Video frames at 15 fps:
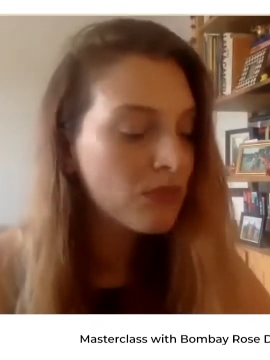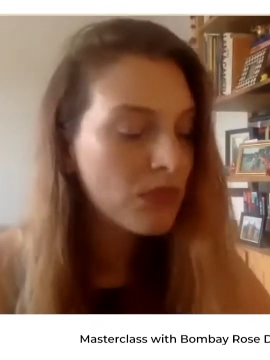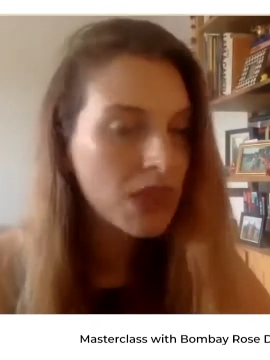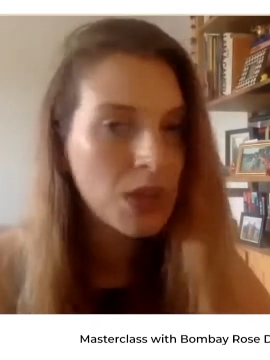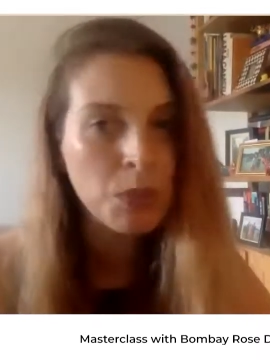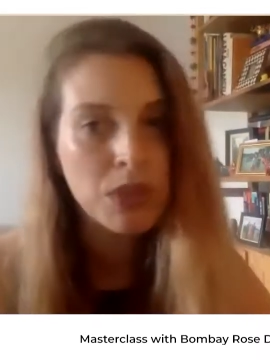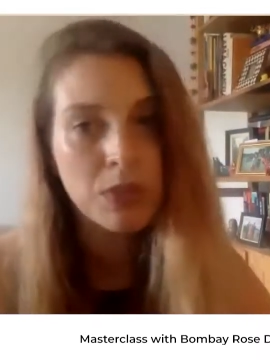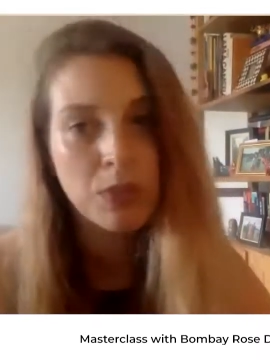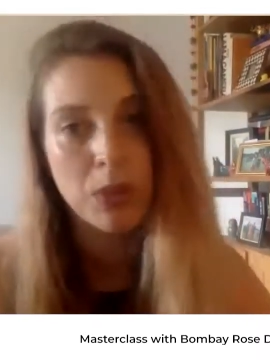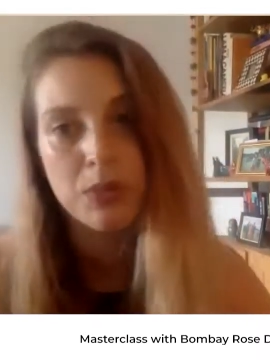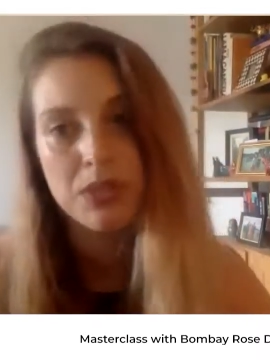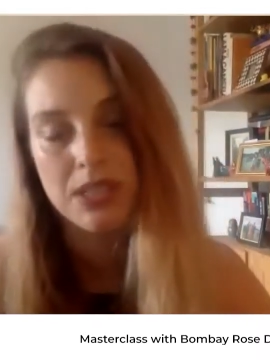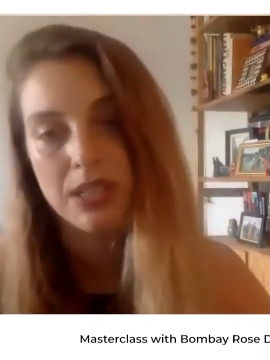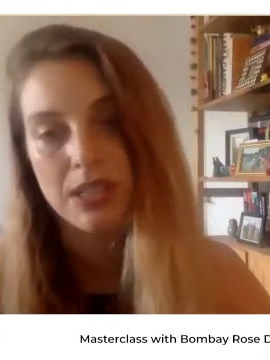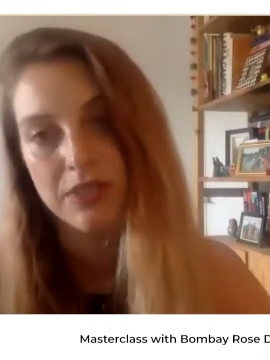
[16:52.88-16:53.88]
with what
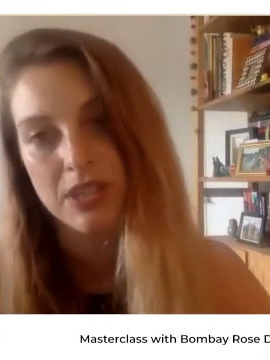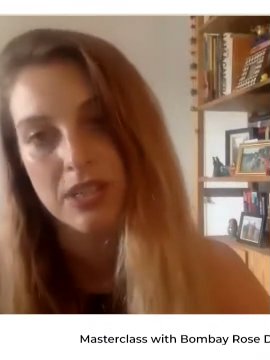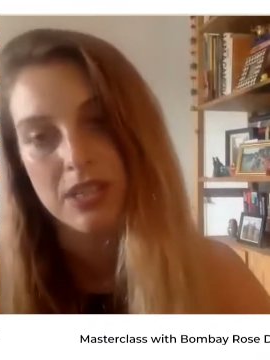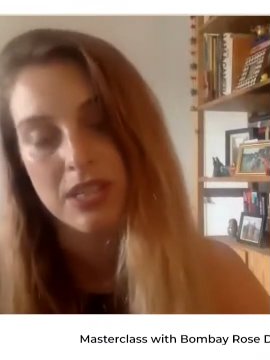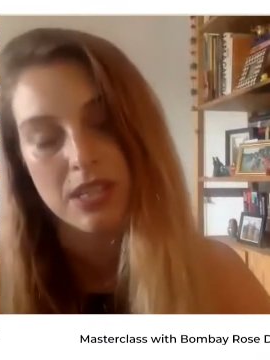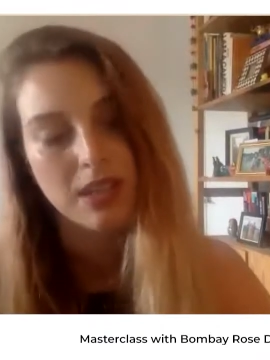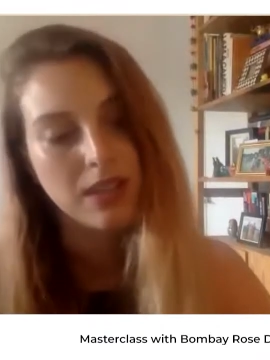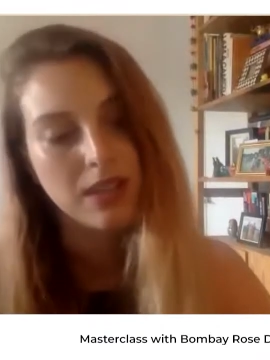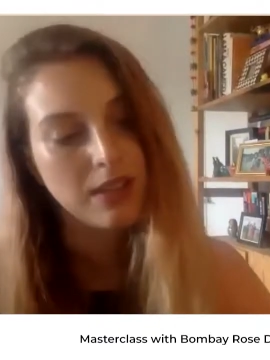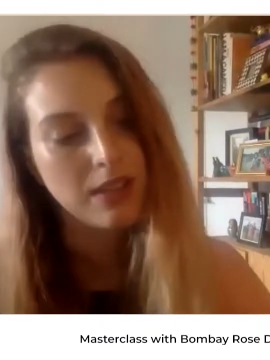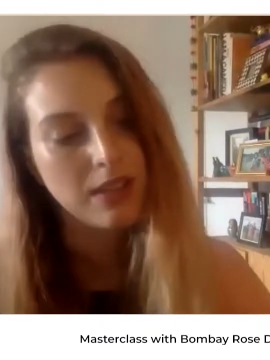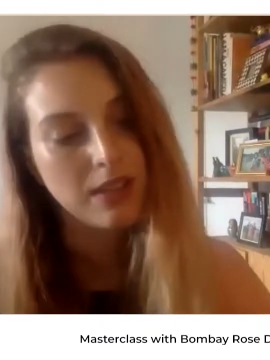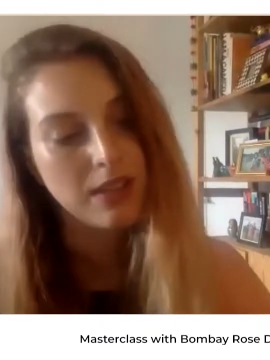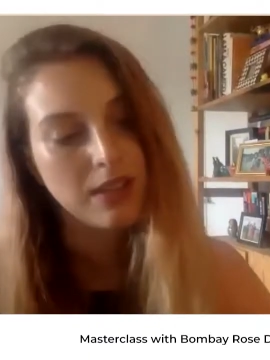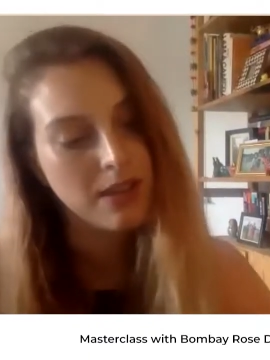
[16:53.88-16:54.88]
was delivered.
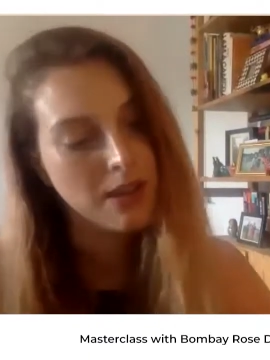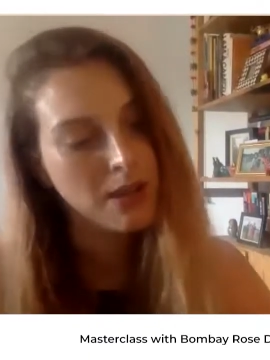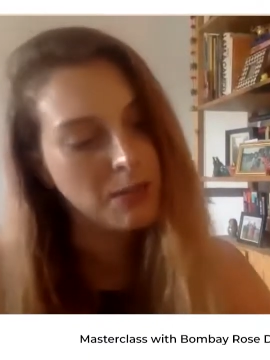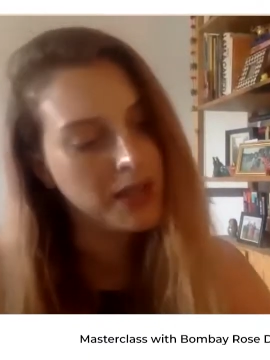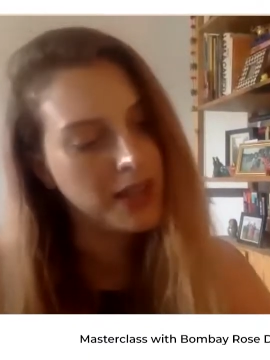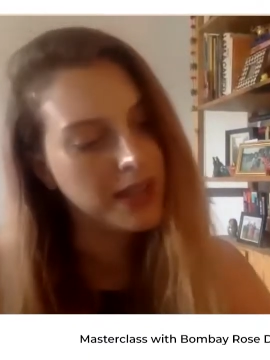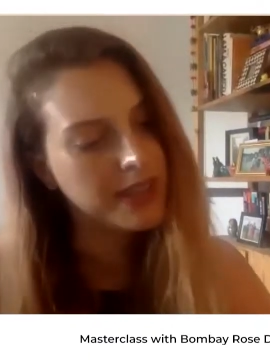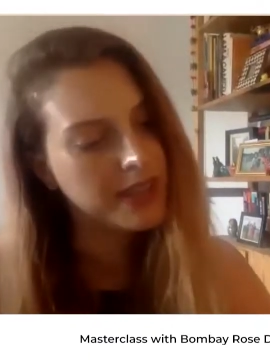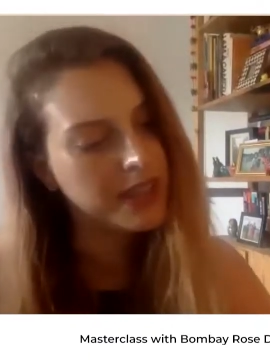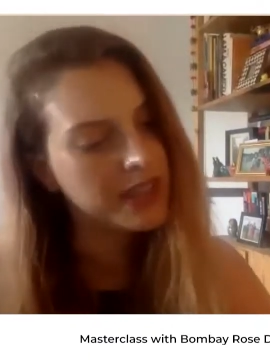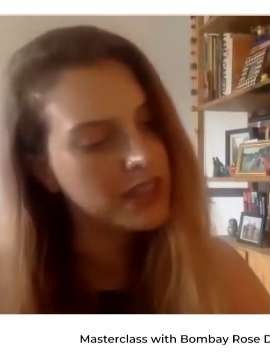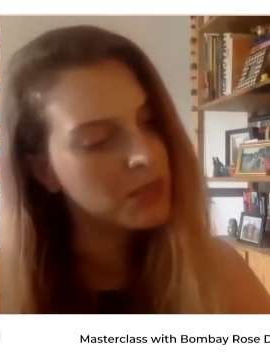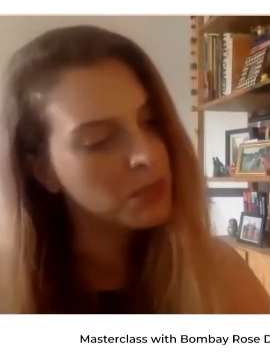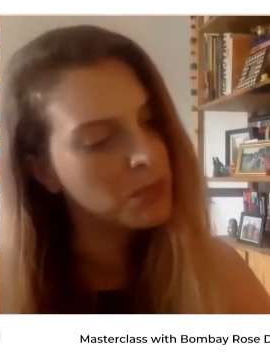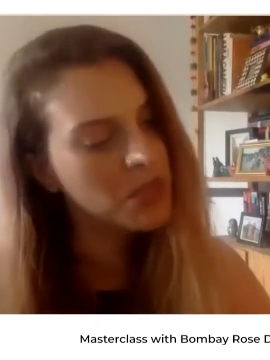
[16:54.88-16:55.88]
And then I
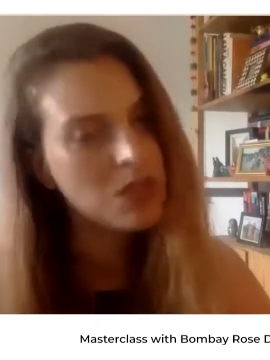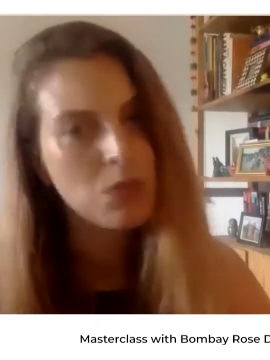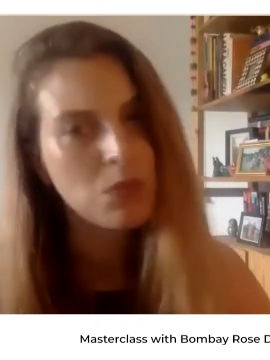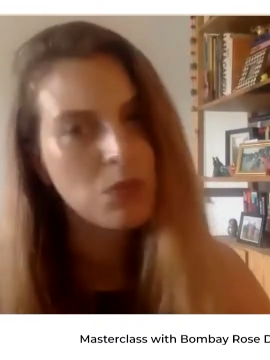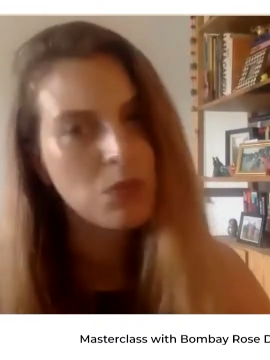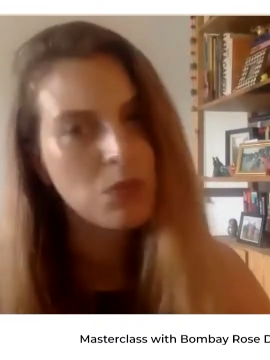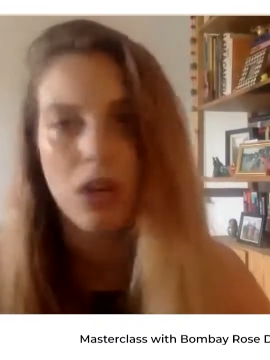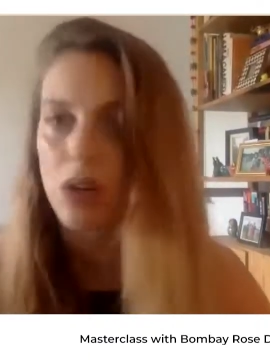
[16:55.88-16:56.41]
think, meanwhile,